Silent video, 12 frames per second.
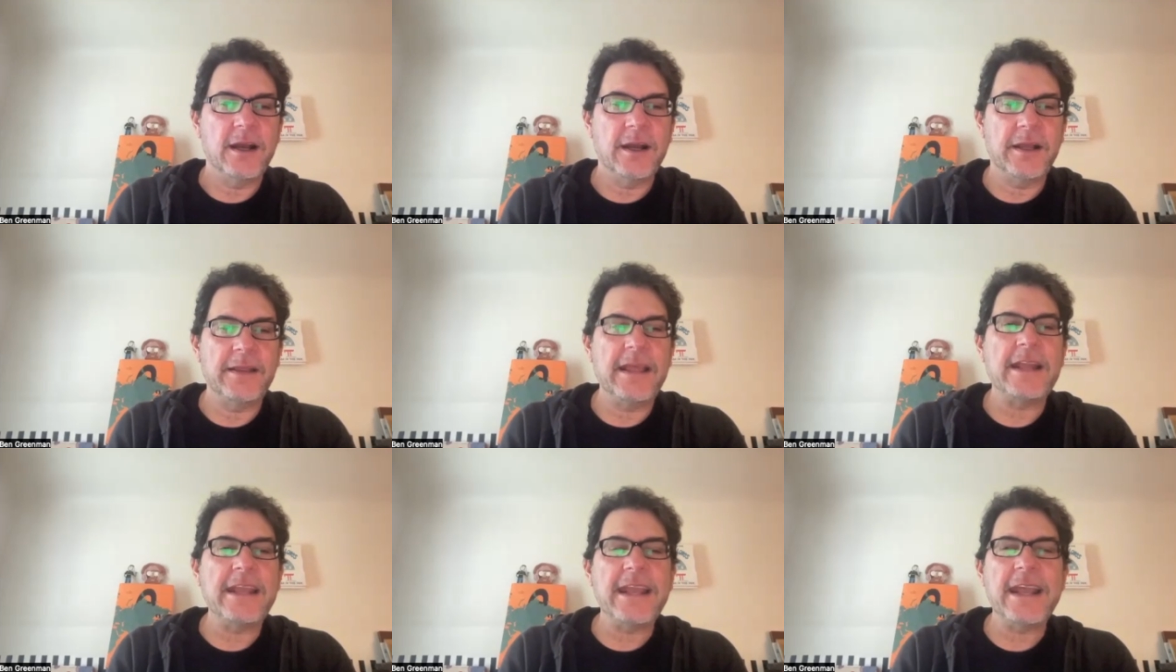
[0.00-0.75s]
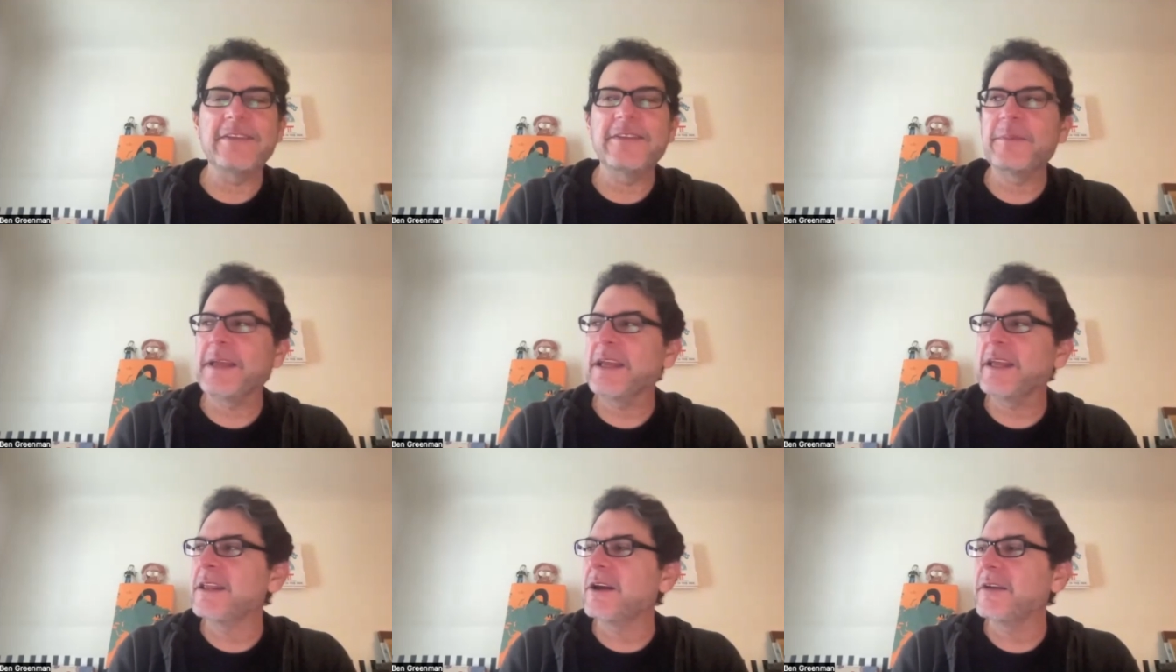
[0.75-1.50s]
And then he has something
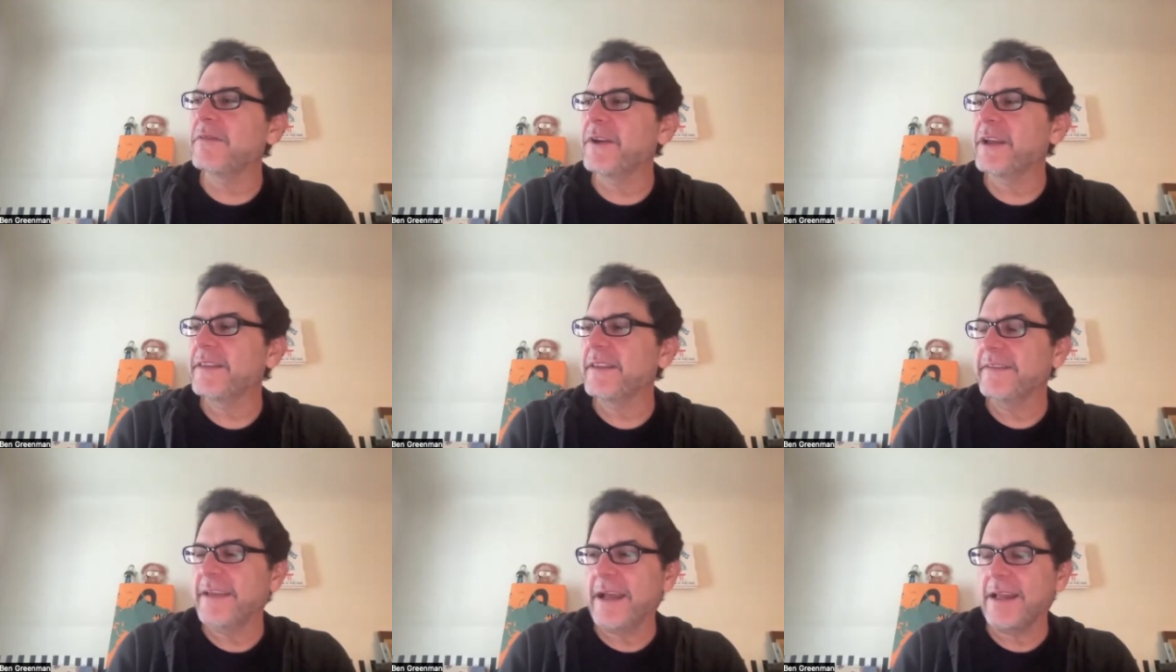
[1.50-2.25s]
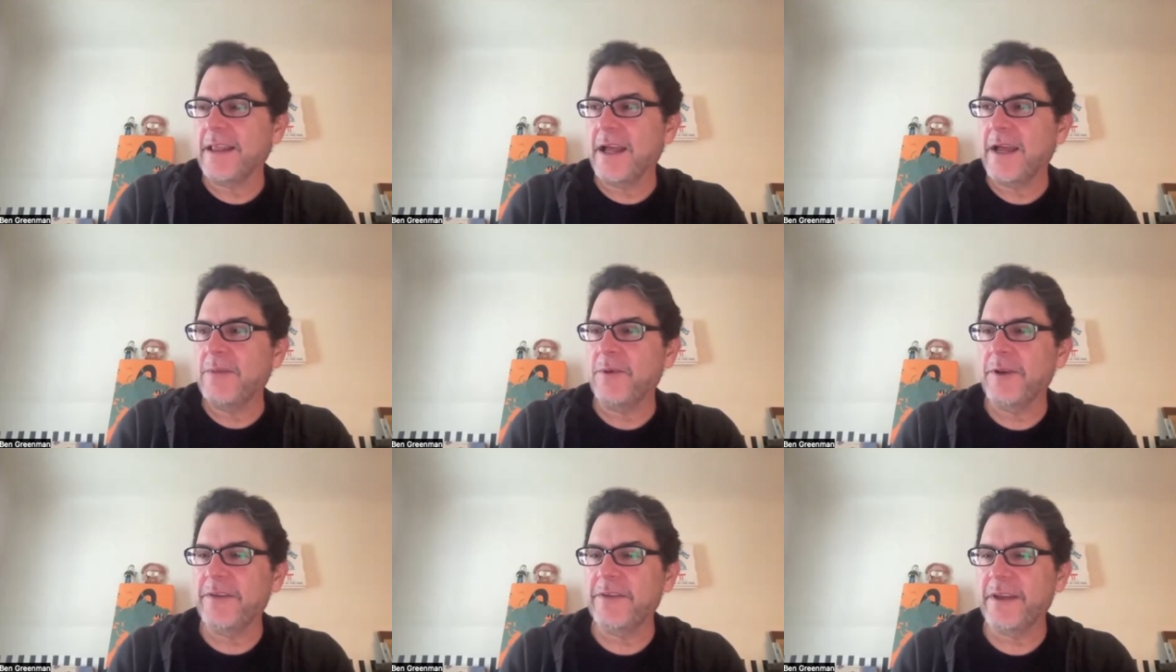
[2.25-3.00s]
in there. I forget the exact line where
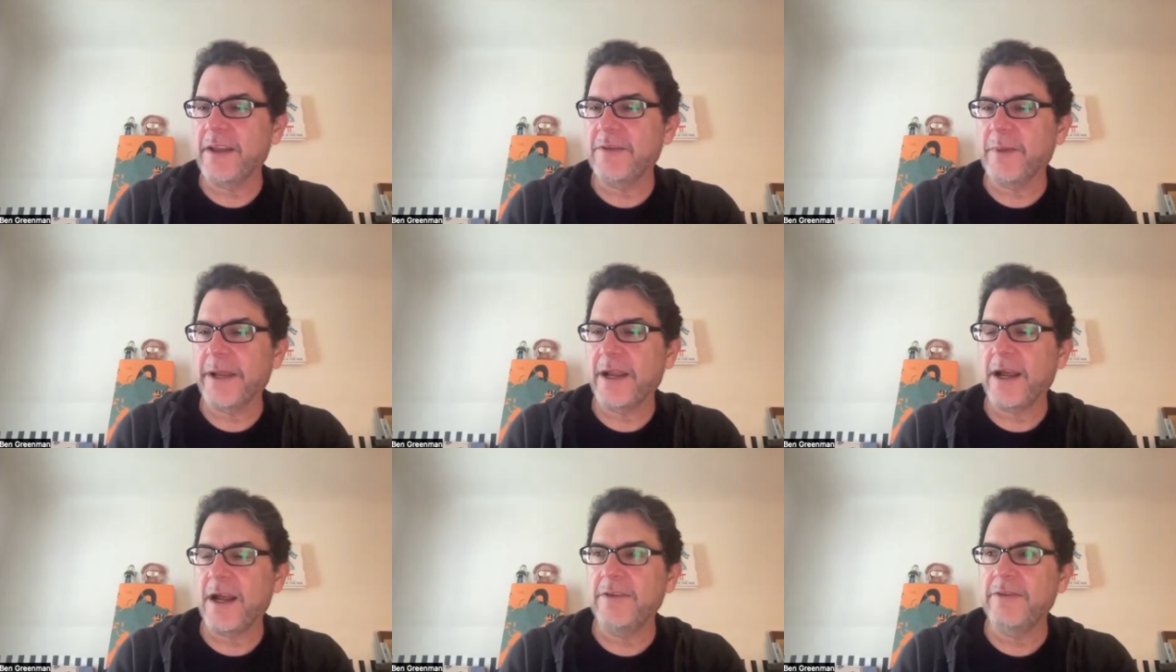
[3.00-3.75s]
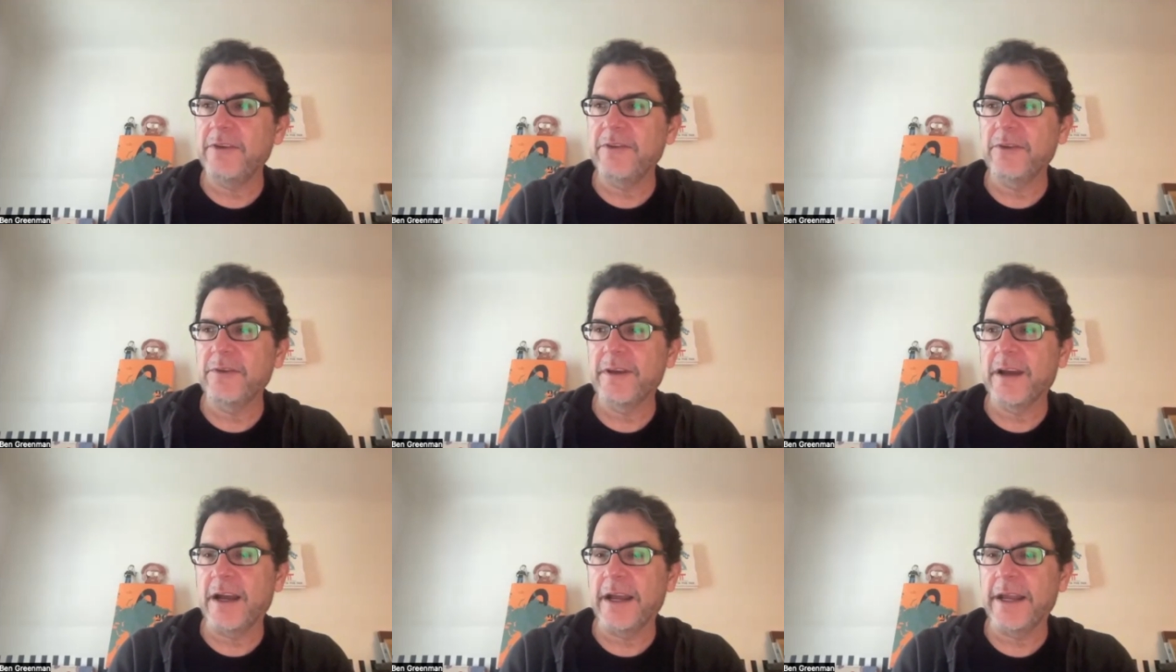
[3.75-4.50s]
he says, my conscience will
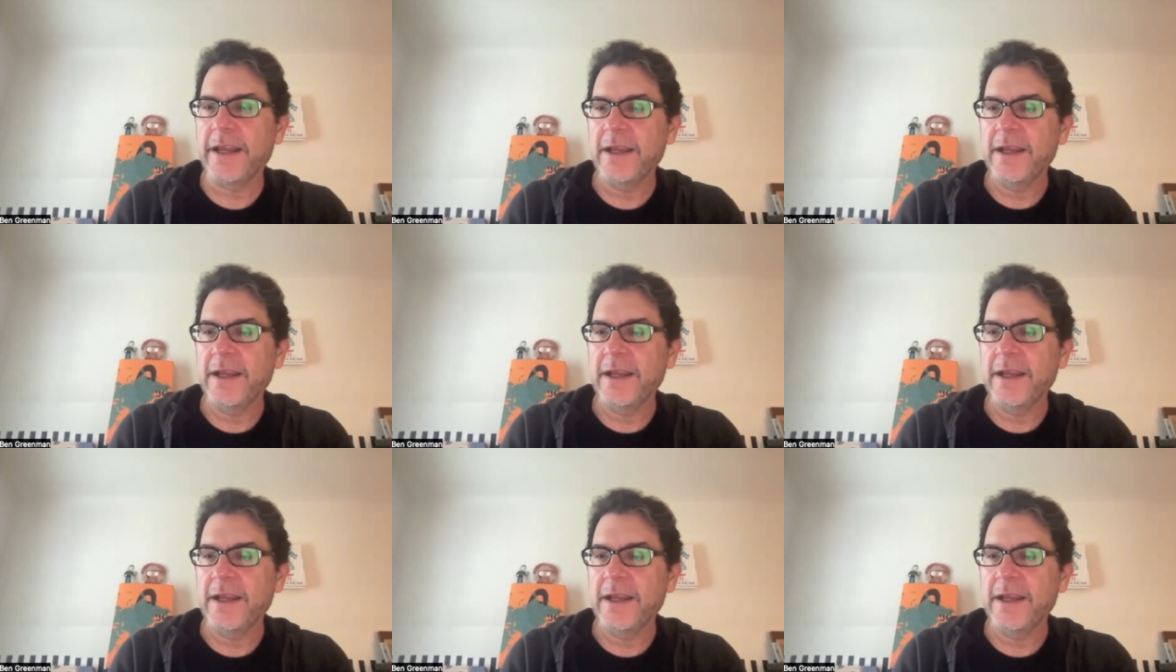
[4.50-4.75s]
die.